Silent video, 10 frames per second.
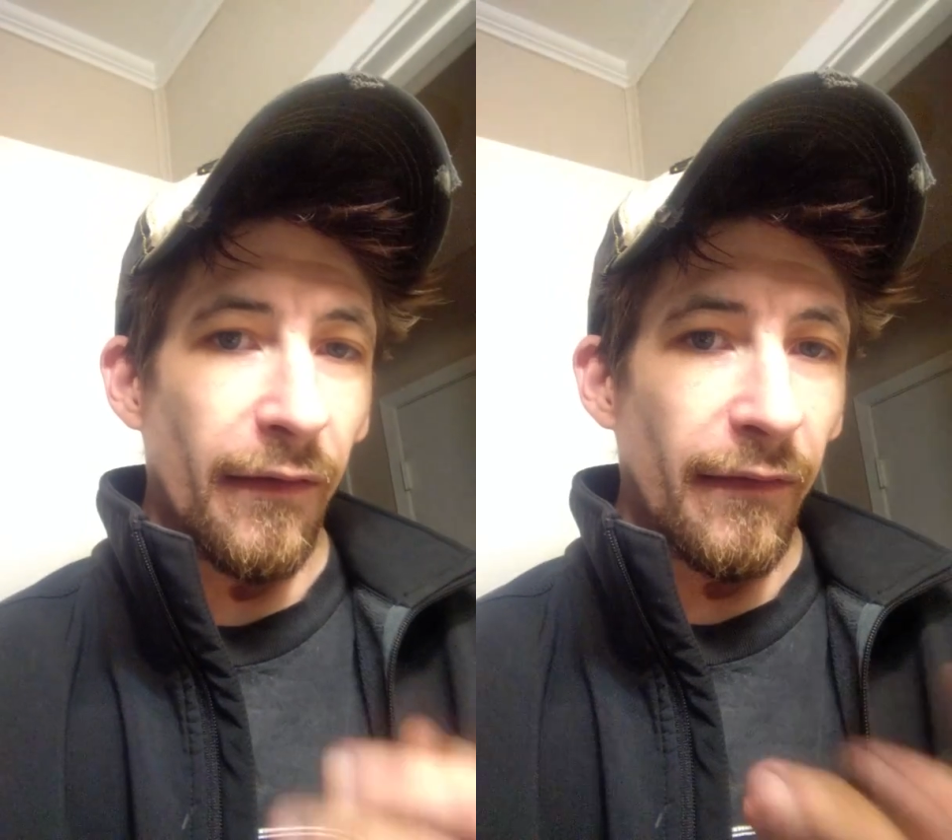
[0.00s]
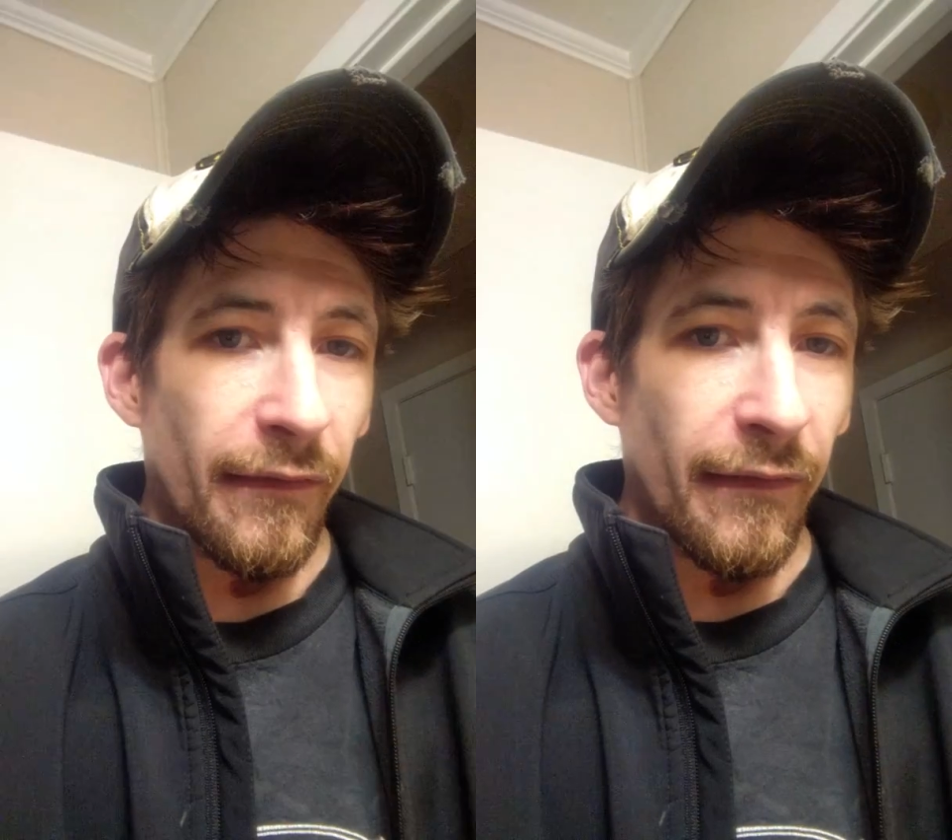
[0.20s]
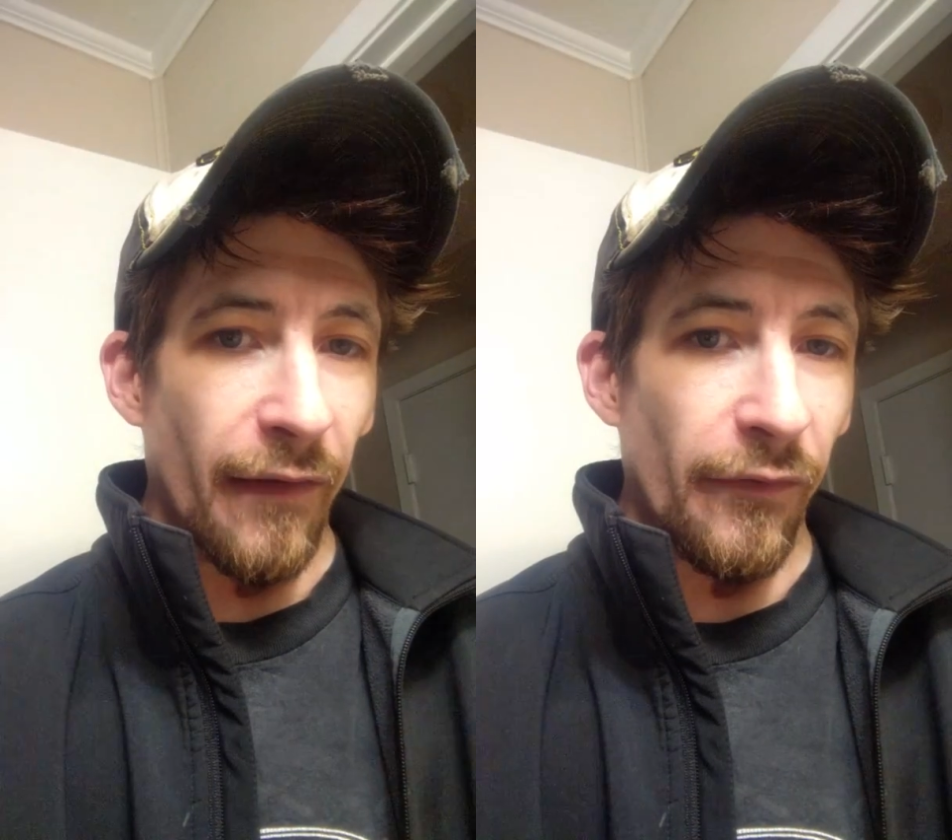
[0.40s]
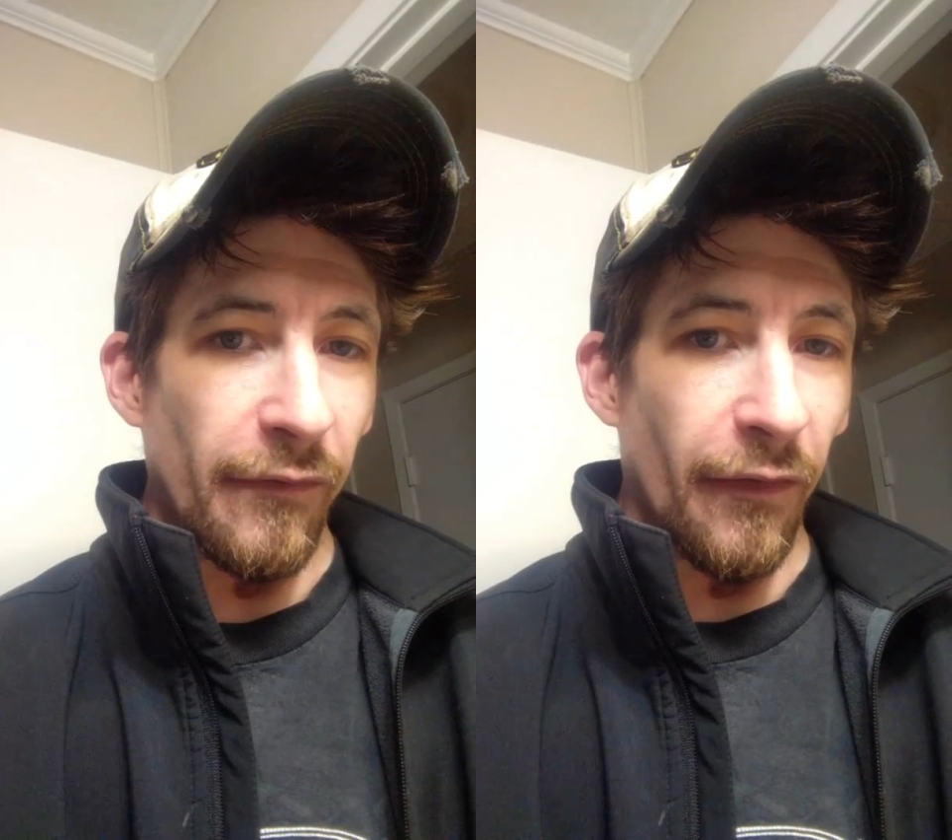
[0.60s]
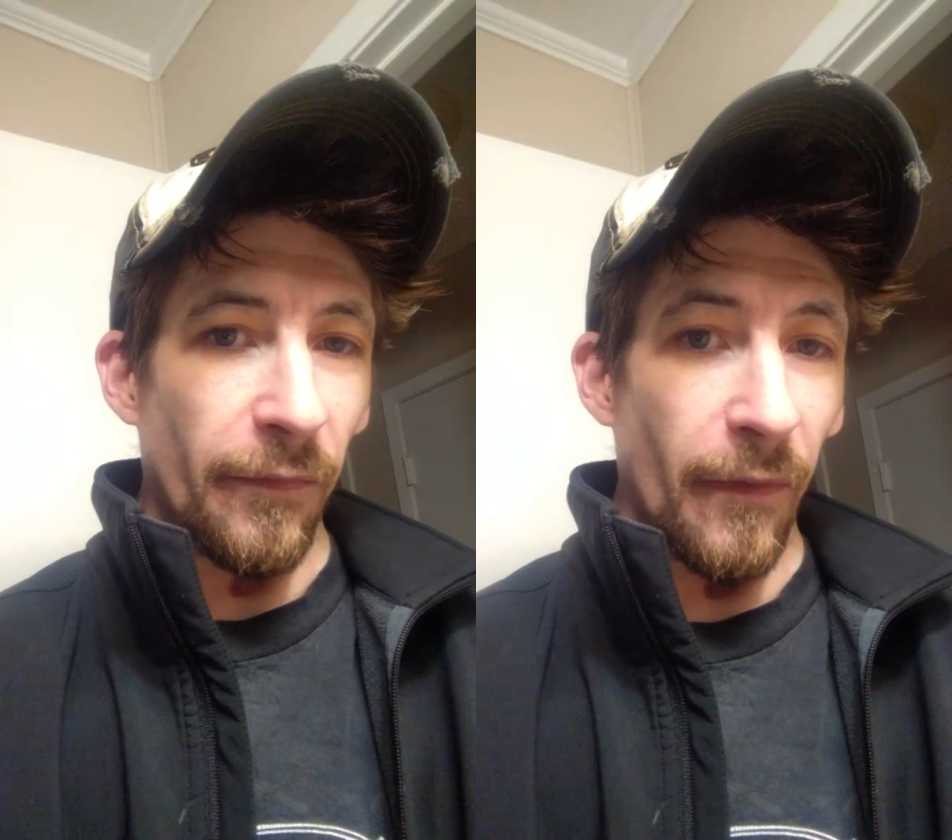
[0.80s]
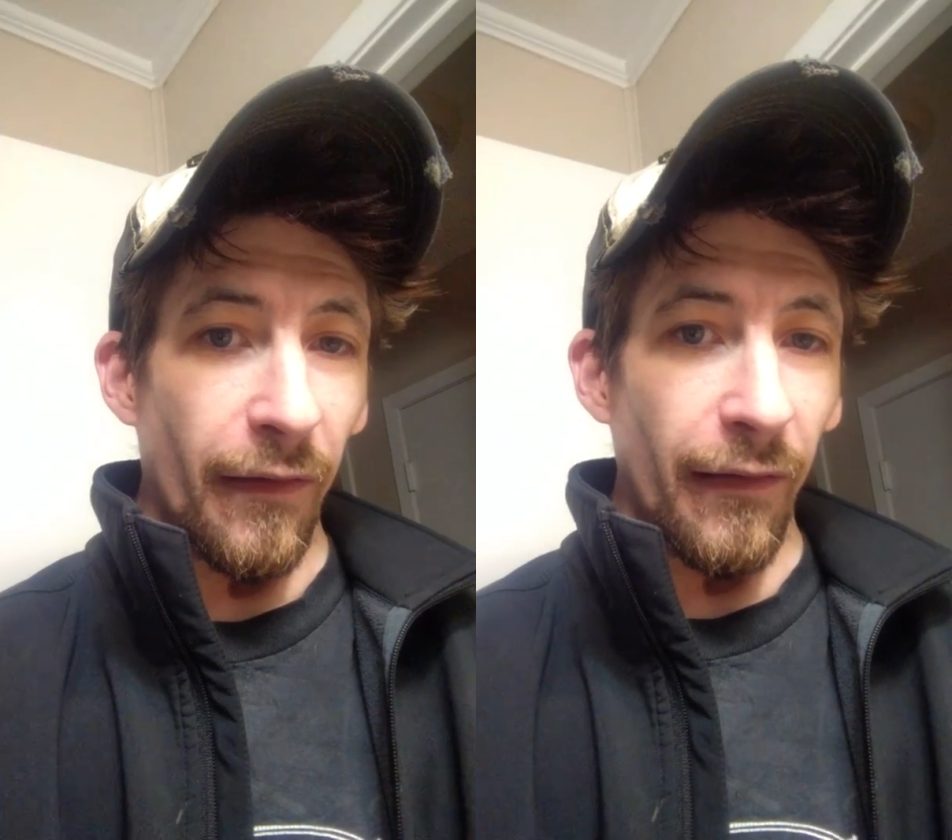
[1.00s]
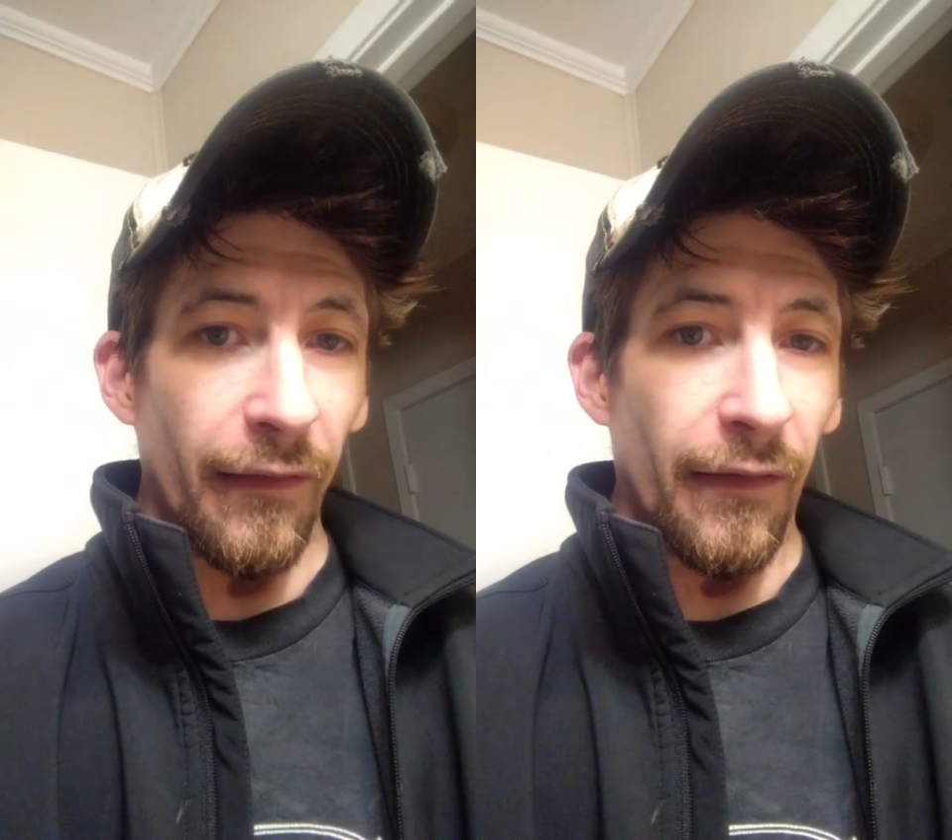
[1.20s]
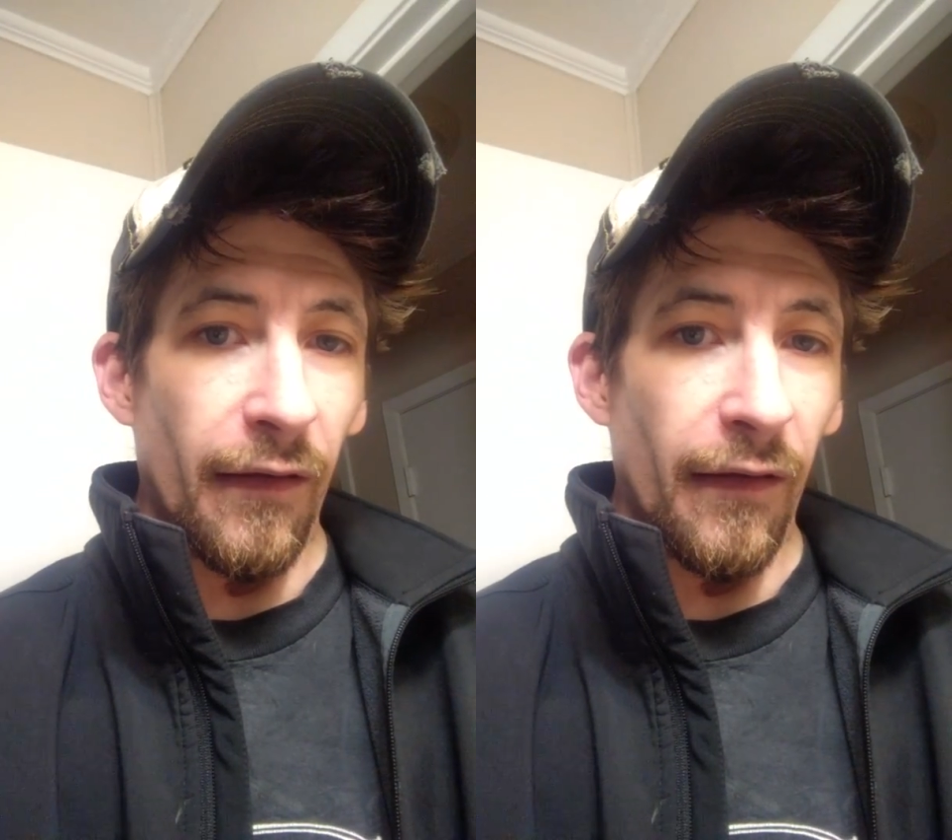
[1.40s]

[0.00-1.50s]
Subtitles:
to save yourself money.